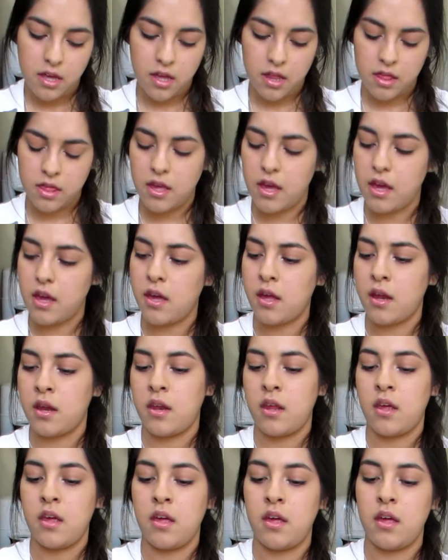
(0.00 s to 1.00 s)
And
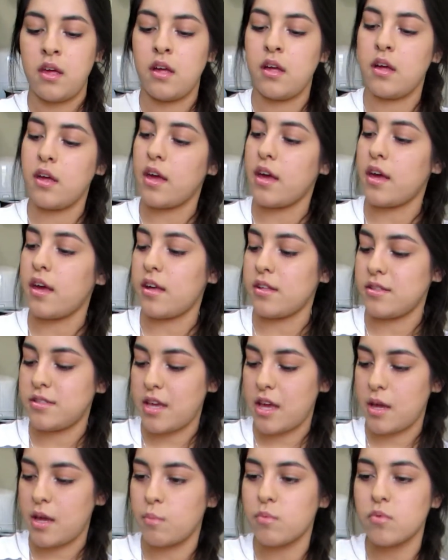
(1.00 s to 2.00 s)
then a
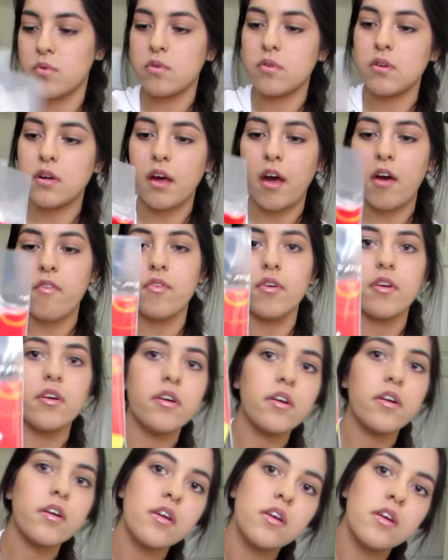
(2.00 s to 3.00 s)
table cover
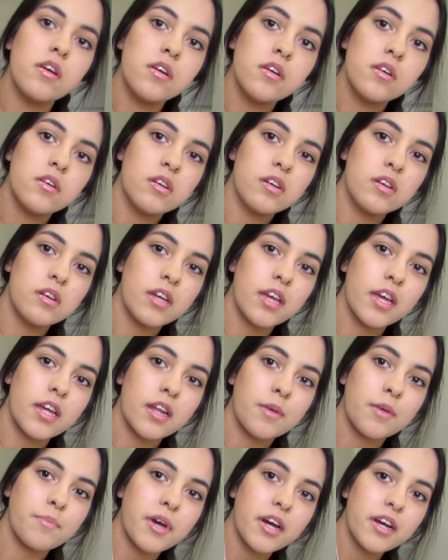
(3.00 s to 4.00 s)
and
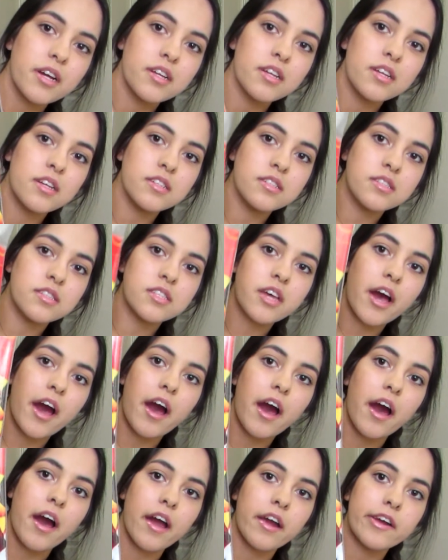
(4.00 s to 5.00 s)
I'm not
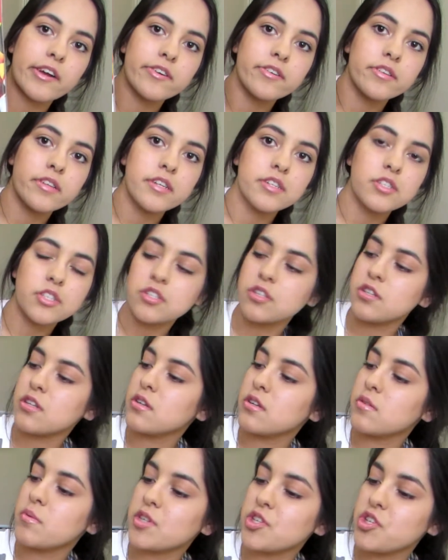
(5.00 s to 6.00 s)
entirely
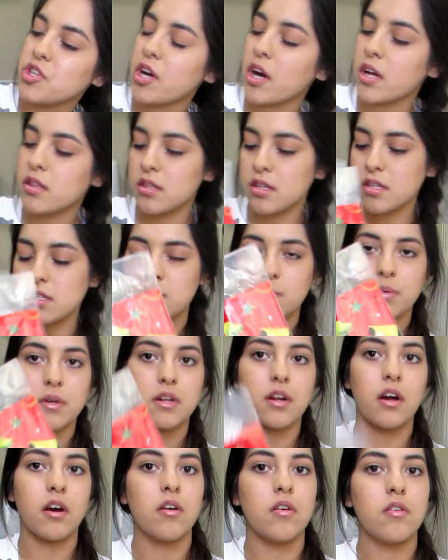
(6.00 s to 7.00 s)
sure where she got this, but
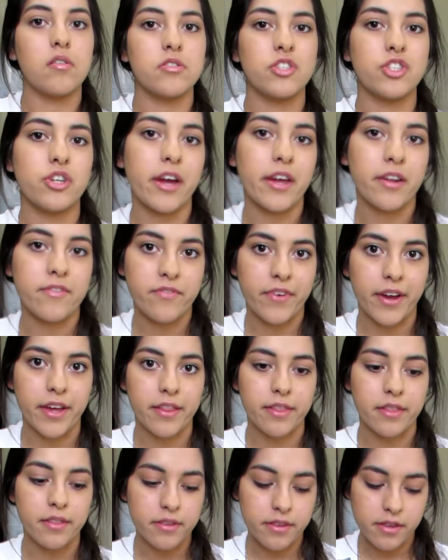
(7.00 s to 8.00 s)
I'll try and
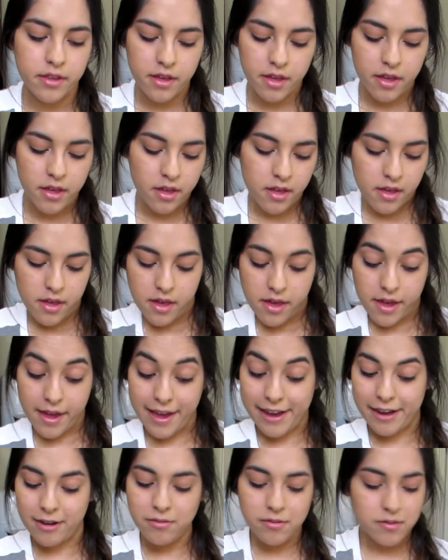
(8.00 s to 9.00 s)
find
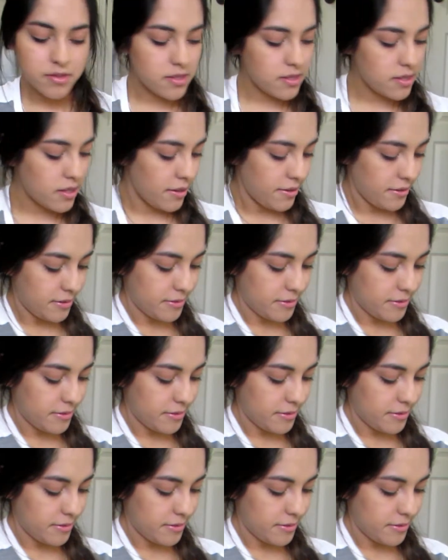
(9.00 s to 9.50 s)
out.